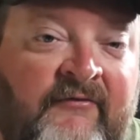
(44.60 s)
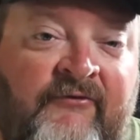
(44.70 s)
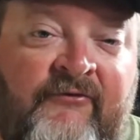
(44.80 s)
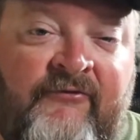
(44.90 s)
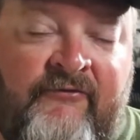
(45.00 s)

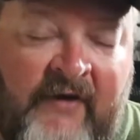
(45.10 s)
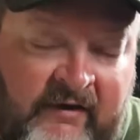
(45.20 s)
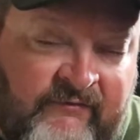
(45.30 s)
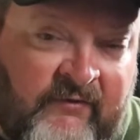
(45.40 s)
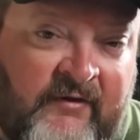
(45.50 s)

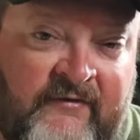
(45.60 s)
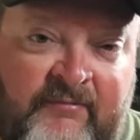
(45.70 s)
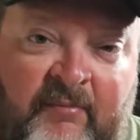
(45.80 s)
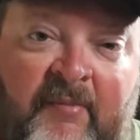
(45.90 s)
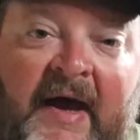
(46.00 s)
favorite
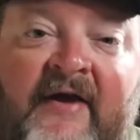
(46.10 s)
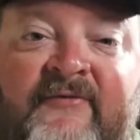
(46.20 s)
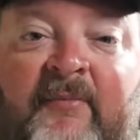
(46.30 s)
bass